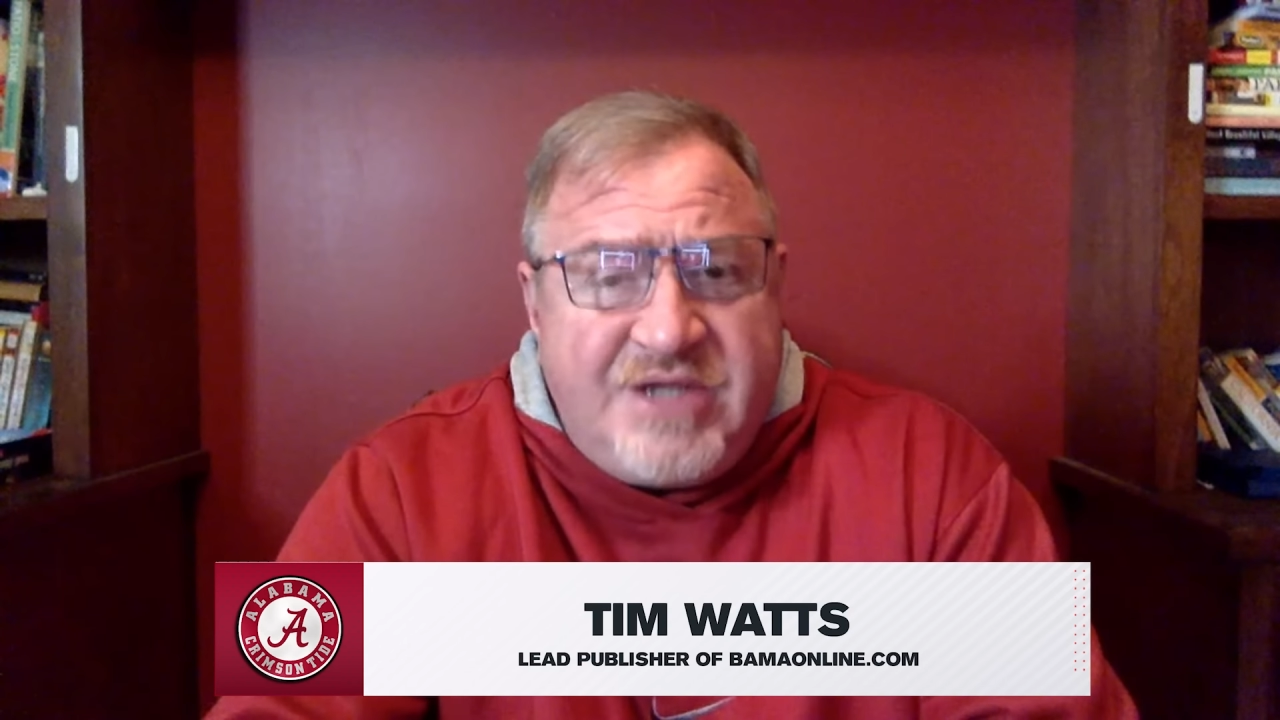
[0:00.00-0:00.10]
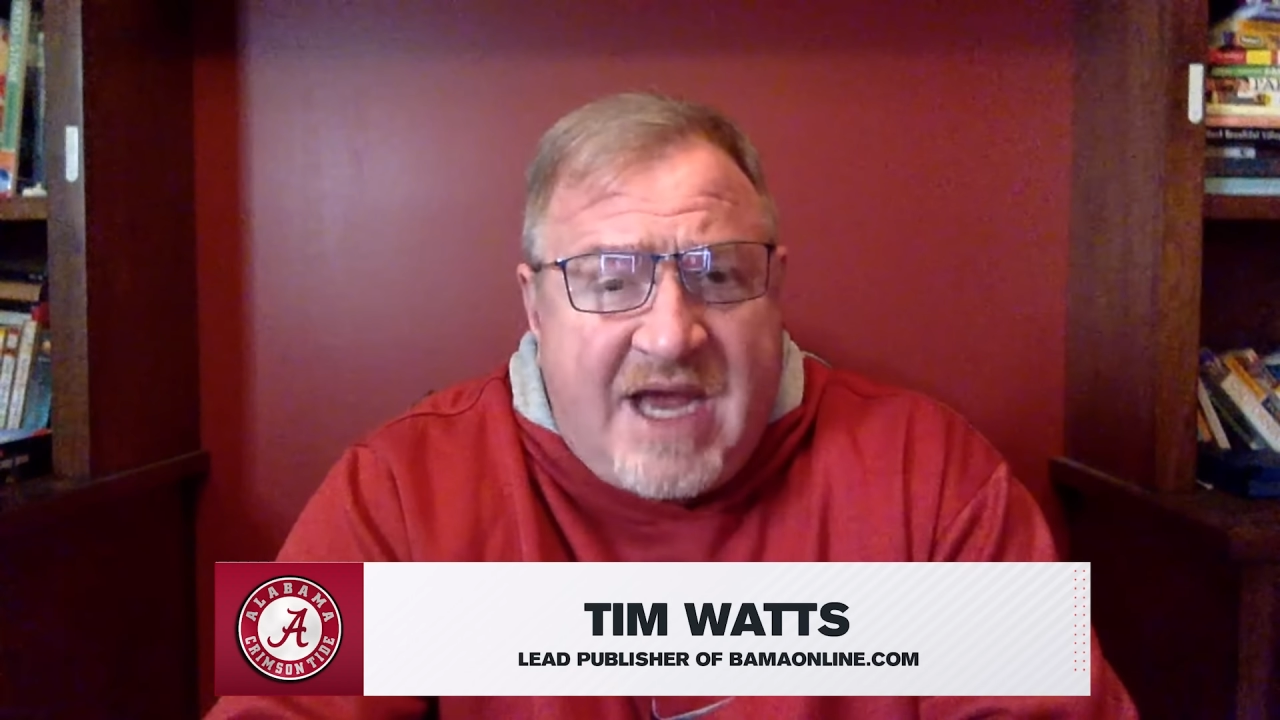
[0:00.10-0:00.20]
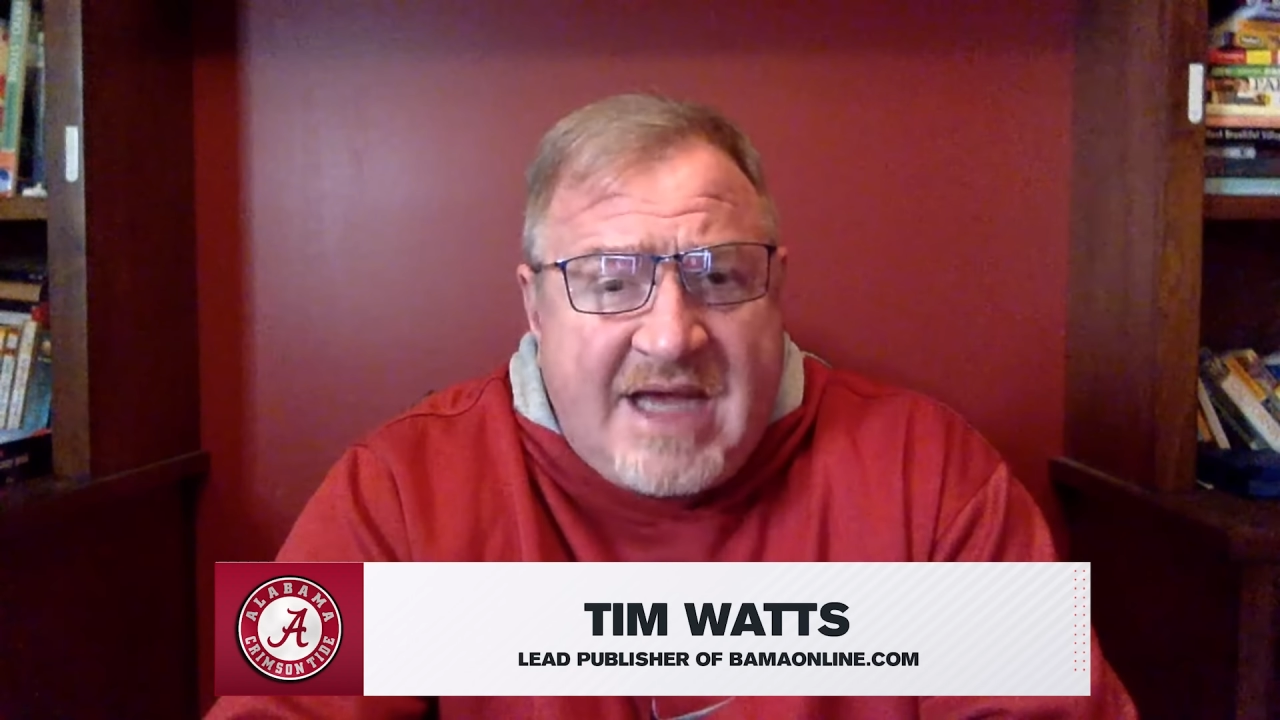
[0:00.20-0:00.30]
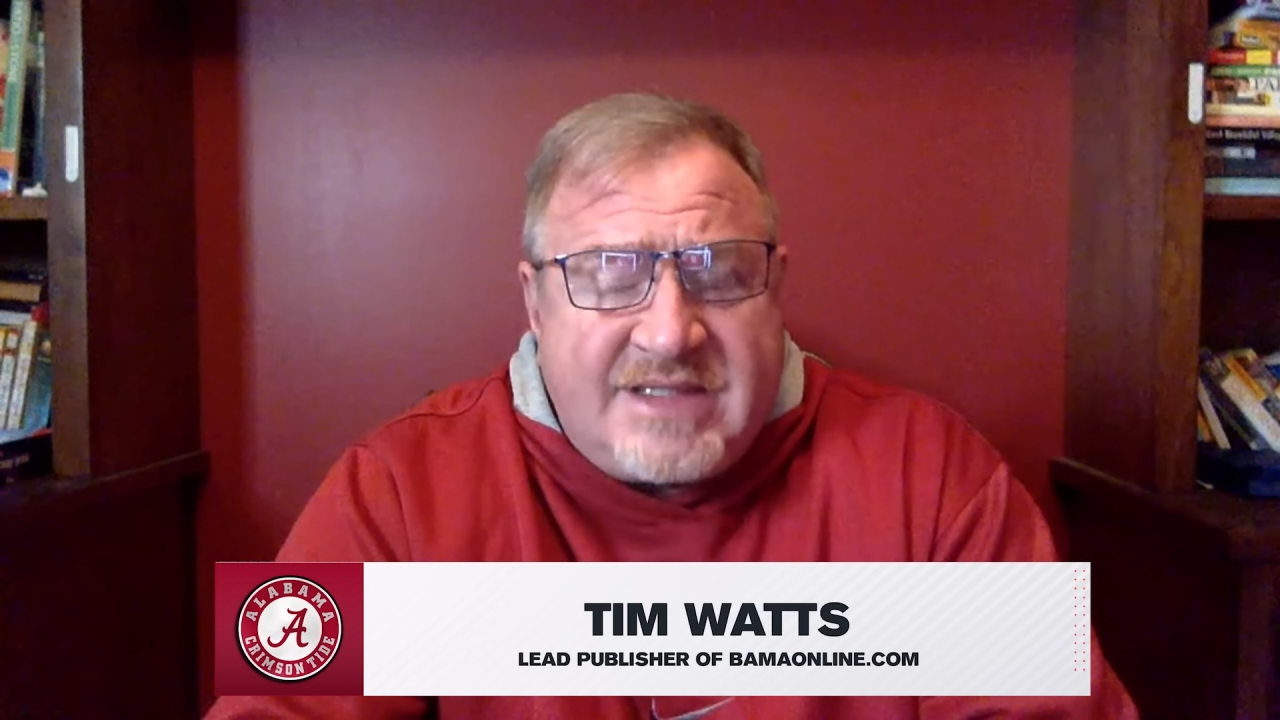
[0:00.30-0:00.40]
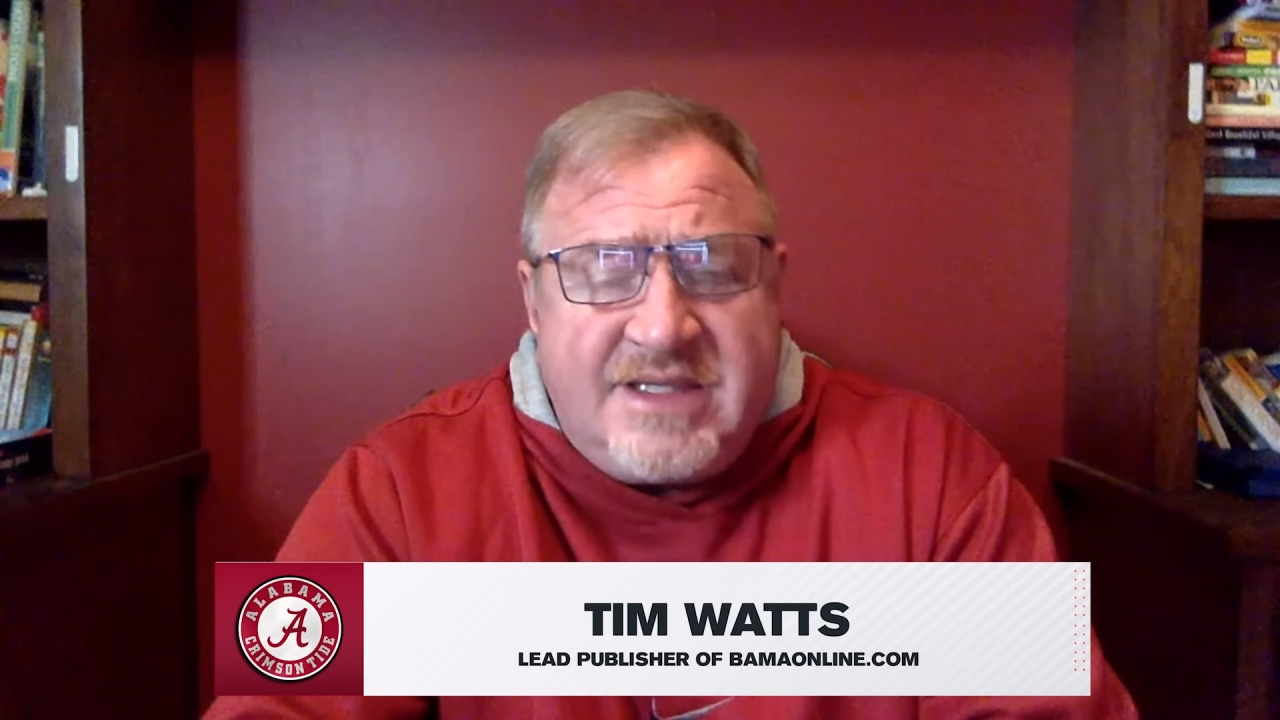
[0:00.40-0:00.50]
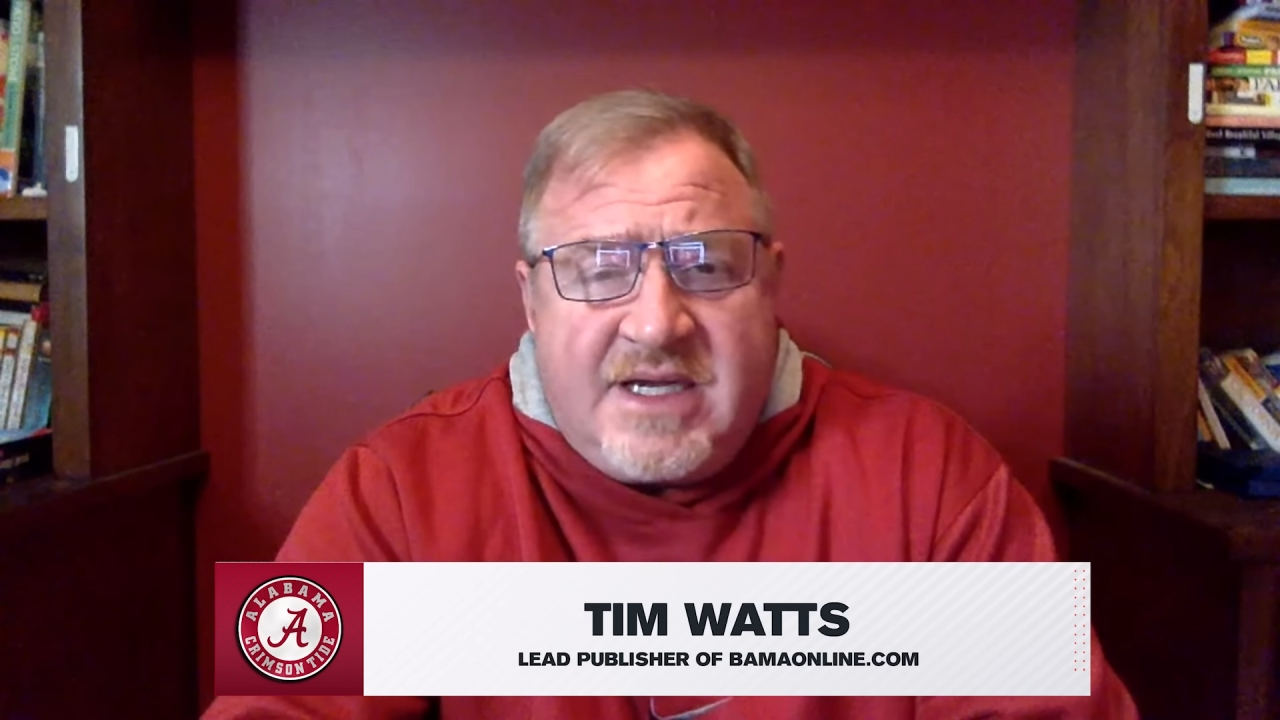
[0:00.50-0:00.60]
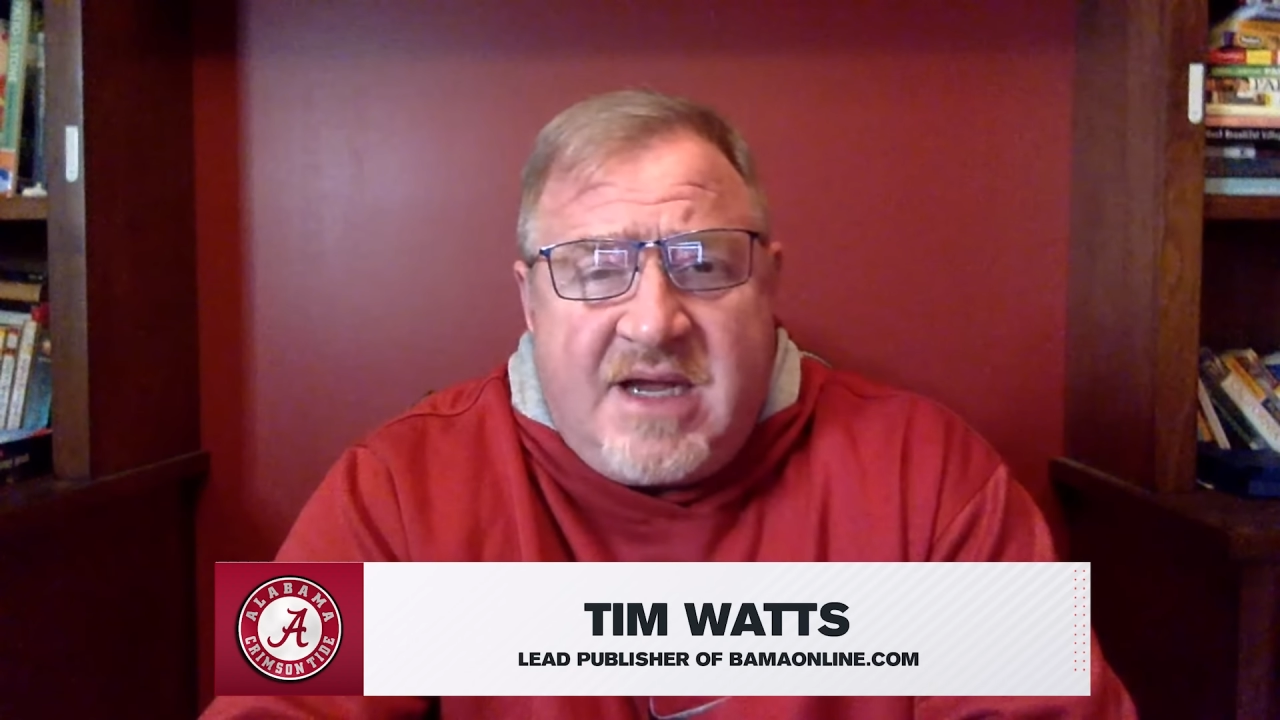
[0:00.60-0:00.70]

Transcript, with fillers: Jackson to